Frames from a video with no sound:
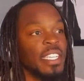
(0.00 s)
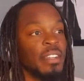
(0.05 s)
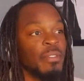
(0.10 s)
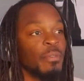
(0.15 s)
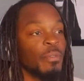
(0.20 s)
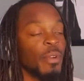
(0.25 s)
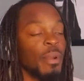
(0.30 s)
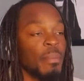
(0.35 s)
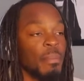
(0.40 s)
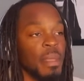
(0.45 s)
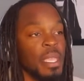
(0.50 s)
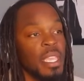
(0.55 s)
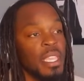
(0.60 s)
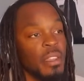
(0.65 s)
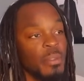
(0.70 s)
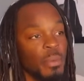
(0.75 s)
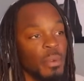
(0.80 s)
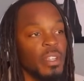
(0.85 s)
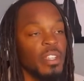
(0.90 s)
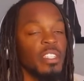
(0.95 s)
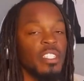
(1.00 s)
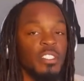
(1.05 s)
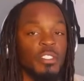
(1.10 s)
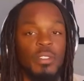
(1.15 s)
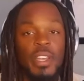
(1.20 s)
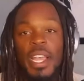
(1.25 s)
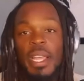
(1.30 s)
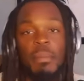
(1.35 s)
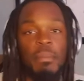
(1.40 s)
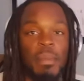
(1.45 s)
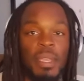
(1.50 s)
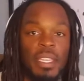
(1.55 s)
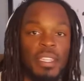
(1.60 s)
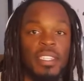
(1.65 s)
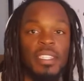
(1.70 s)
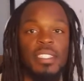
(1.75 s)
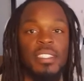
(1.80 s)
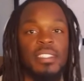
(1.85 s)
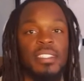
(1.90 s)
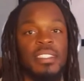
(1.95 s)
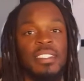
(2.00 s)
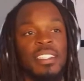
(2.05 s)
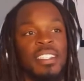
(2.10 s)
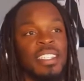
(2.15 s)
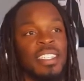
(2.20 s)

If we're mean, we're going to attract meanness.